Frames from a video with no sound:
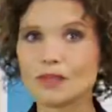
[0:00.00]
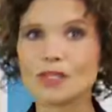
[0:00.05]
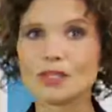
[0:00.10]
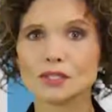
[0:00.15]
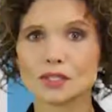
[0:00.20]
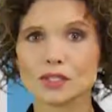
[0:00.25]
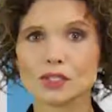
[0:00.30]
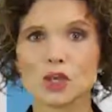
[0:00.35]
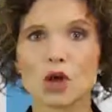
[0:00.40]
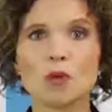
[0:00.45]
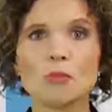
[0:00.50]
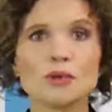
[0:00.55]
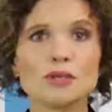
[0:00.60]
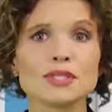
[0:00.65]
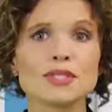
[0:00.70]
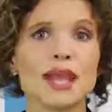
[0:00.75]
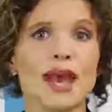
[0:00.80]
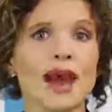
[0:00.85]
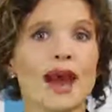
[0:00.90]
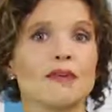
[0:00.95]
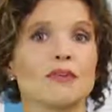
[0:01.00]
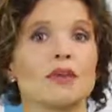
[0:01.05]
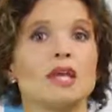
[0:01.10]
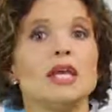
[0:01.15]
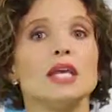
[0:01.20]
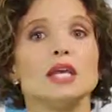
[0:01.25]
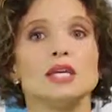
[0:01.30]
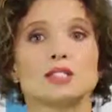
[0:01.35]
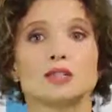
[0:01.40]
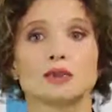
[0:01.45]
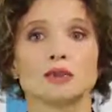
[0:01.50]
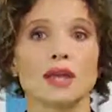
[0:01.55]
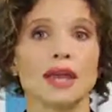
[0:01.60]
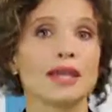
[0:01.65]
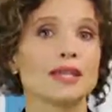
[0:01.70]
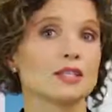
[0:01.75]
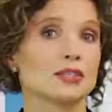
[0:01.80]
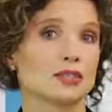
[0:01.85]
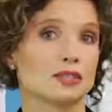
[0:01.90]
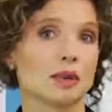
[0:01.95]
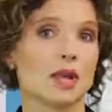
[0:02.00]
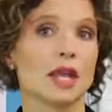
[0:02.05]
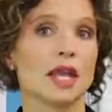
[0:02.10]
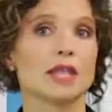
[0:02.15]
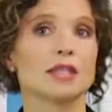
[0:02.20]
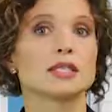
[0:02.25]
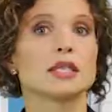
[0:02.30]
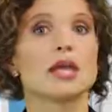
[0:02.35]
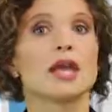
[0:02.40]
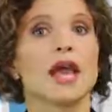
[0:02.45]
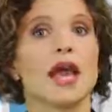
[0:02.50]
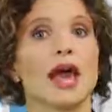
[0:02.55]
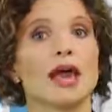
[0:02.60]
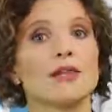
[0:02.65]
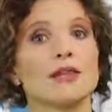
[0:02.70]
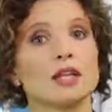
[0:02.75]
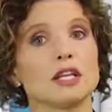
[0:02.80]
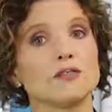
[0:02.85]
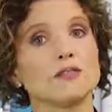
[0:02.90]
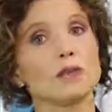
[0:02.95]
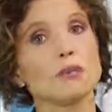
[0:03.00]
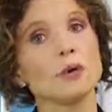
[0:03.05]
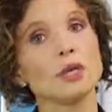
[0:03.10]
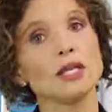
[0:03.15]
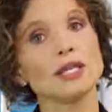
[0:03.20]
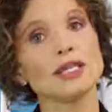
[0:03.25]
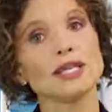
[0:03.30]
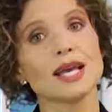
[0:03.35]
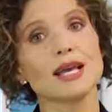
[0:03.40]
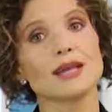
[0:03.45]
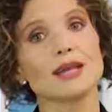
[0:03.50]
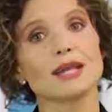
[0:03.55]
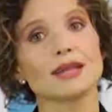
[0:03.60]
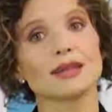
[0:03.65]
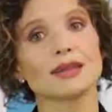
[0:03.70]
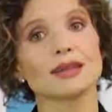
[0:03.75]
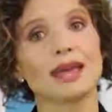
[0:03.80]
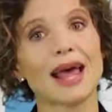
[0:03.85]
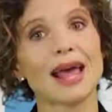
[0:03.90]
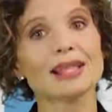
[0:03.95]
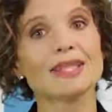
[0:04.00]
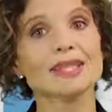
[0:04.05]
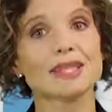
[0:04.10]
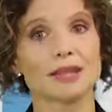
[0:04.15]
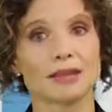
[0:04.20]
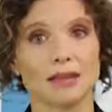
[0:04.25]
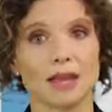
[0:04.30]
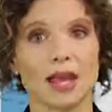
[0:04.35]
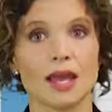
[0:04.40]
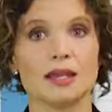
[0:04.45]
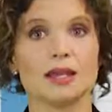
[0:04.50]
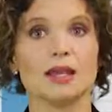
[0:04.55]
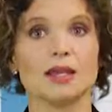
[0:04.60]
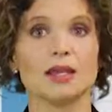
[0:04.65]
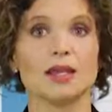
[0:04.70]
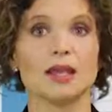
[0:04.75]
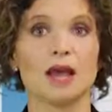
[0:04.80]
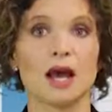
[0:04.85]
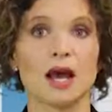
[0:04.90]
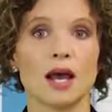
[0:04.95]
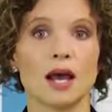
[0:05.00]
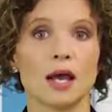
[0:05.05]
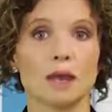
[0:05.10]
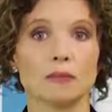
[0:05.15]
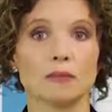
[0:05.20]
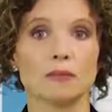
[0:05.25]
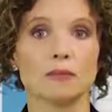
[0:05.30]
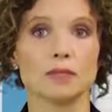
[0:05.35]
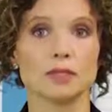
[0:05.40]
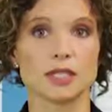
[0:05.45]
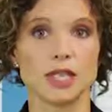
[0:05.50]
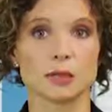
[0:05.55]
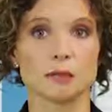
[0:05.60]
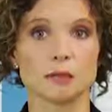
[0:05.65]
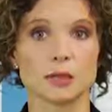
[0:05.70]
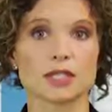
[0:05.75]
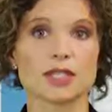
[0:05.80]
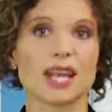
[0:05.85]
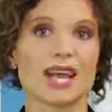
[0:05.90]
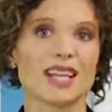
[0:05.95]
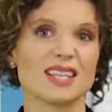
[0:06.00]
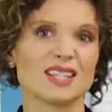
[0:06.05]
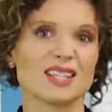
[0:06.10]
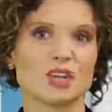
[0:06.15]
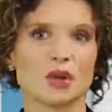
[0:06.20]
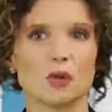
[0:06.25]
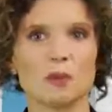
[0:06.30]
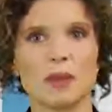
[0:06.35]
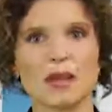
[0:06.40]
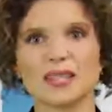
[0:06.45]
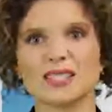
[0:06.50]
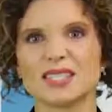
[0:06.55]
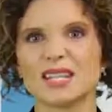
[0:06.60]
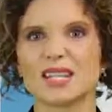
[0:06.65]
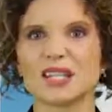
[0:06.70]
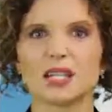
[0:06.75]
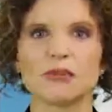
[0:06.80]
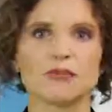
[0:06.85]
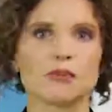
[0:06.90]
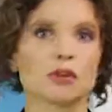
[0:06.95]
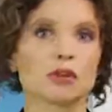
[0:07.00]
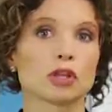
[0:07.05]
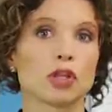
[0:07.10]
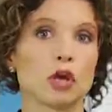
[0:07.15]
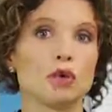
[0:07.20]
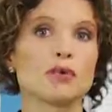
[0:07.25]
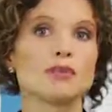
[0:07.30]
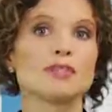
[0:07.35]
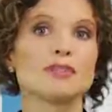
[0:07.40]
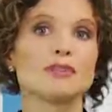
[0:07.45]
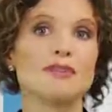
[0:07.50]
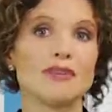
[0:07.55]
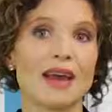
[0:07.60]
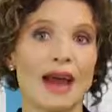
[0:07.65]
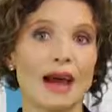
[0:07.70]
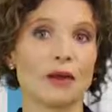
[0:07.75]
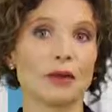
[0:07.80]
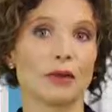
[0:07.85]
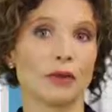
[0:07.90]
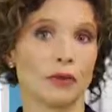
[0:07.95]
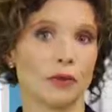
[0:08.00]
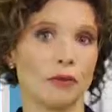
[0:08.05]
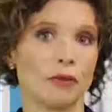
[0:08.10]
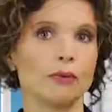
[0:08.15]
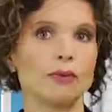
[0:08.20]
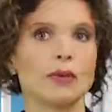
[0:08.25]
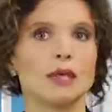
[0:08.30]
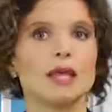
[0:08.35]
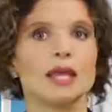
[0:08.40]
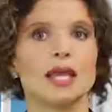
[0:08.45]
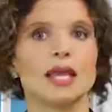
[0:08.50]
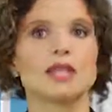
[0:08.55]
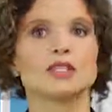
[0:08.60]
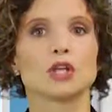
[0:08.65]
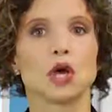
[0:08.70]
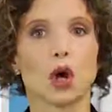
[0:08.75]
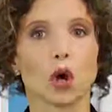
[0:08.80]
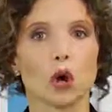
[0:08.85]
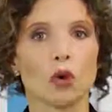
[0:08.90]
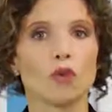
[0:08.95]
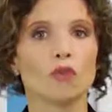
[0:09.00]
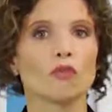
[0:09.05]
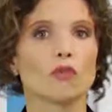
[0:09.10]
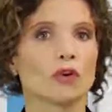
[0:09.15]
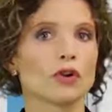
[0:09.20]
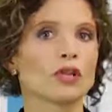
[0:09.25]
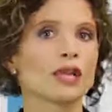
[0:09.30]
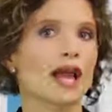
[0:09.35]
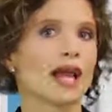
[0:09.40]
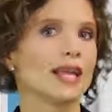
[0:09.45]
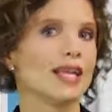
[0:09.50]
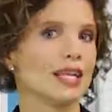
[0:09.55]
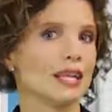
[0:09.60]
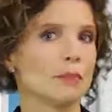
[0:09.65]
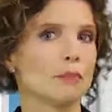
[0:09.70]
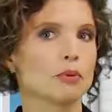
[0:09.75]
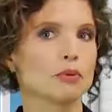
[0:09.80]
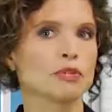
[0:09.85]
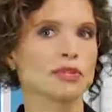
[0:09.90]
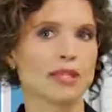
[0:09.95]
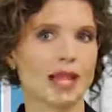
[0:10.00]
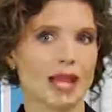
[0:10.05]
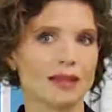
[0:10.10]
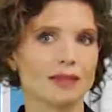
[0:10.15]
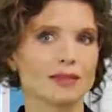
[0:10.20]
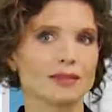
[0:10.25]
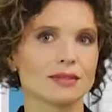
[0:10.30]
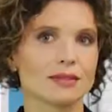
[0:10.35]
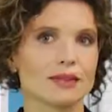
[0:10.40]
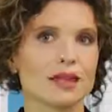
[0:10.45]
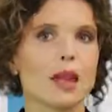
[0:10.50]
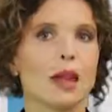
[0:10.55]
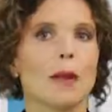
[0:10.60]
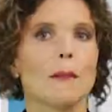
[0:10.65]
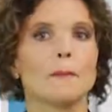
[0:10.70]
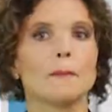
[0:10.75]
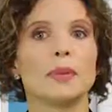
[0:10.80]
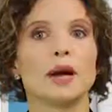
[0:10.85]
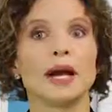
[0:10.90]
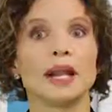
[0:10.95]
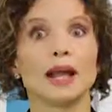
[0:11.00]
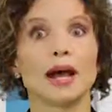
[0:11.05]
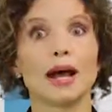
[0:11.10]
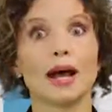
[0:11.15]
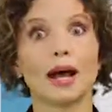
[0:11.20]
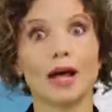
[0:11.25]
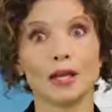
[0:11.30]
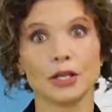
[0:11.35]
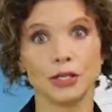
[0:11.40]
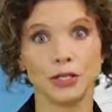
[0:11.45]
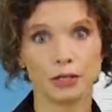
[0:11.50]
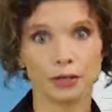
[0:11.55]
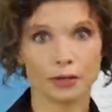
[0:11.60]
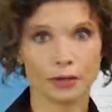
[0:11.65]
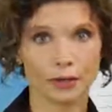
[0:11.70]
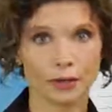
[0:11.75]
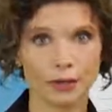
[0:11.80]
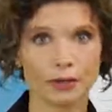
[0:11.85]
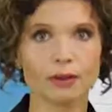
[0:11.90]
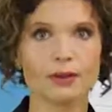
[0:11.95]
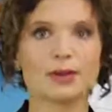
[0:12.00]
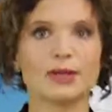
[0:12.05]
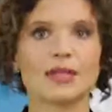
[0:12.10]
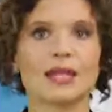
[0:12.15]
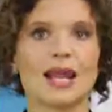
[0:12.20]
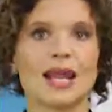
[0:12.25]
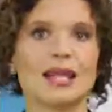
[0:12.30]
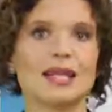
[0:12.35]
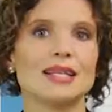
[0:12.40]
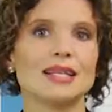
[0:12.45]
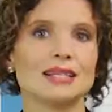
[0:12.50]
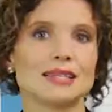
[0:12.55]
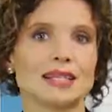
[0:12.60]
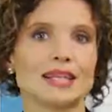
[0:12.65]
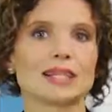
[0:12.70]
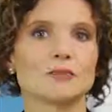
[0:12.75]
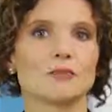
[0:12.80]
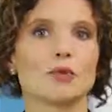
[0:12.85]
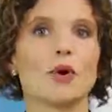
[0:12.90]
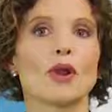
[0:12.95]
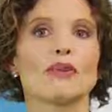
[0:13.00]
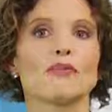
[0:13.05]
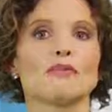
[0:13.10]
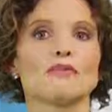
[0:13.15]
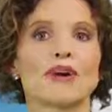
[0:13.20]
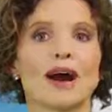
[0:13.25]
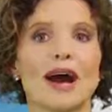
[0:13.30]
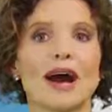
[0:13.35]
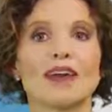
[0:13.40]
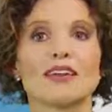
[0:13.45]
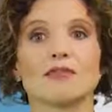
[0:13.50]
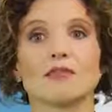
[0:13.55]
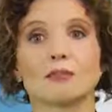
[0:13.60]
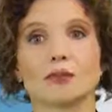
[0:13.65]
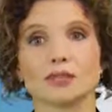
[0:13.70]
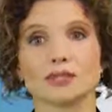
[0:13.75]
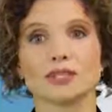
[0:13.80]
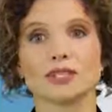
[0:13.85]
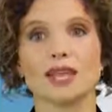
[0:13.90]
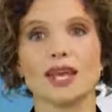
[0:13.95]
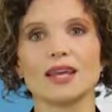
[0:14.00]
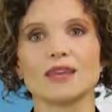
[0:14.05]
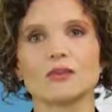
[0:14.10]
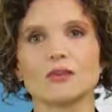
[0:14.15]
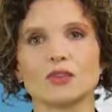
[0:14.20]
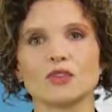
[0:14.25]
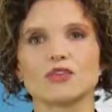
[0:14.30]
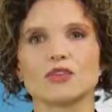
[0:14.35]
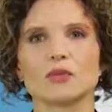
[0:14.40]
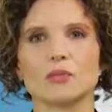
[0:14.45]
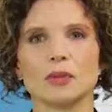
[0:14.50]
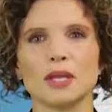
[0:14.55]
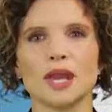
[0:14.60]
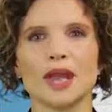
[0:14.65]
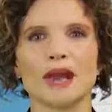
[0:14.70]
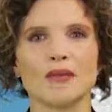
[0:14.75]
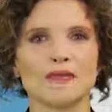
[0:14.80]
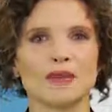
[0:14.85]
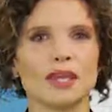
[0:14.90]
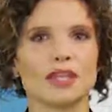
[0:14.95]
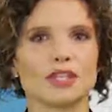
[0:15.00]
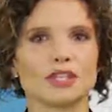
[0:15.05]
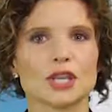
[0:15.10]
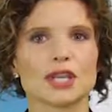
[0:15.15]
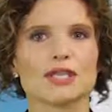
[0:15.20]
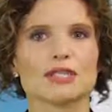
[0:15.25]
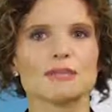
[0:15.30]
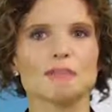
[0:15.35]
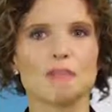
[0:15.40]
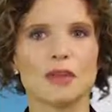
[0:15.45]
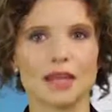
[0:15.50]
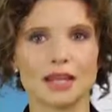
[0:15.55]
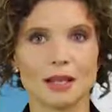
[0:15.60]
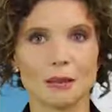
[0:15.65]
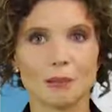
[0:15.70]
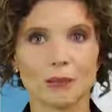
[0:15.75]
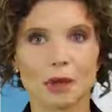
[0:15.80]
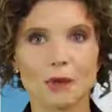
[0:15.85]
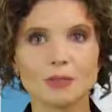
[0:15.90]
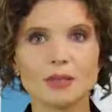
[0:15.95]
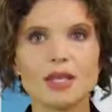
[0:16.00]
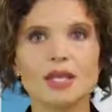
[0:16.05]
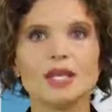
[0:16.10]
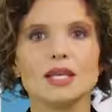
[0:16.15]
So it's almost half. So that's great. And then if you're putting down less than 10%, so basically if your loan to value is over 90%, but under 96.5%, which would be FHA's minimum.